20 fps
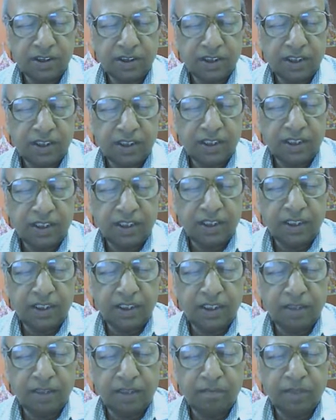India
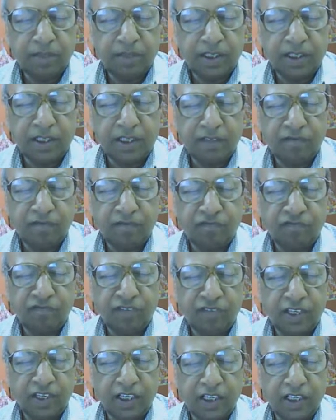made a
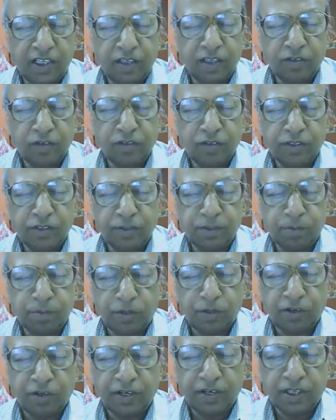very good
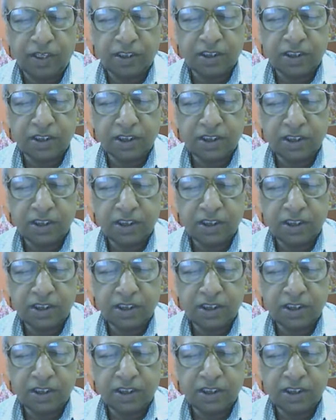progress